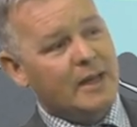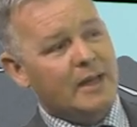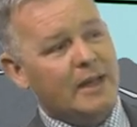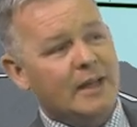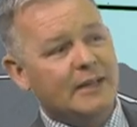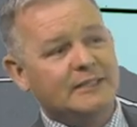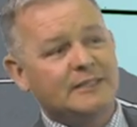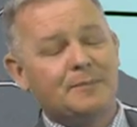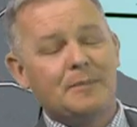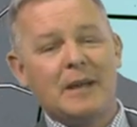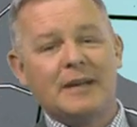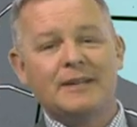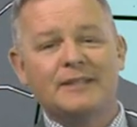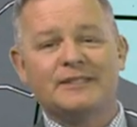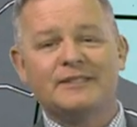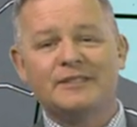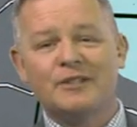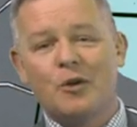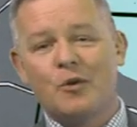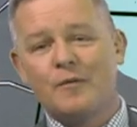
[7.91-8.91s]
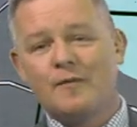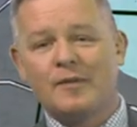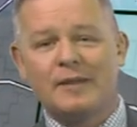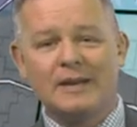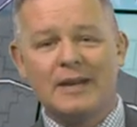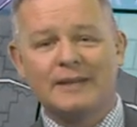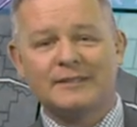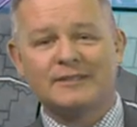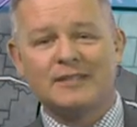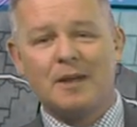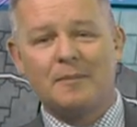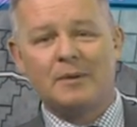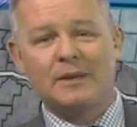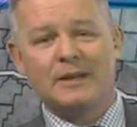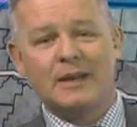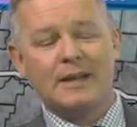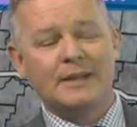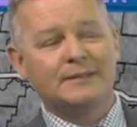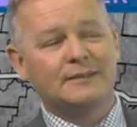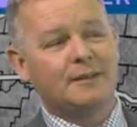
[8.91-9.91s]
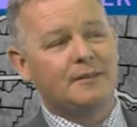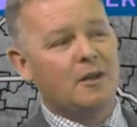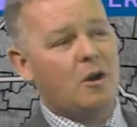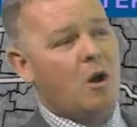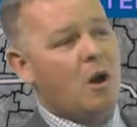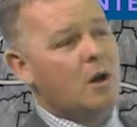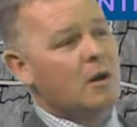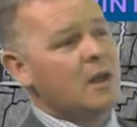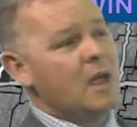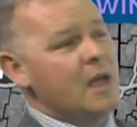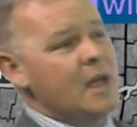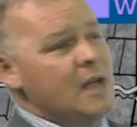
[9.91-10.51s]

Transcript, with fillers: expecting snow over the next couple of days. And there are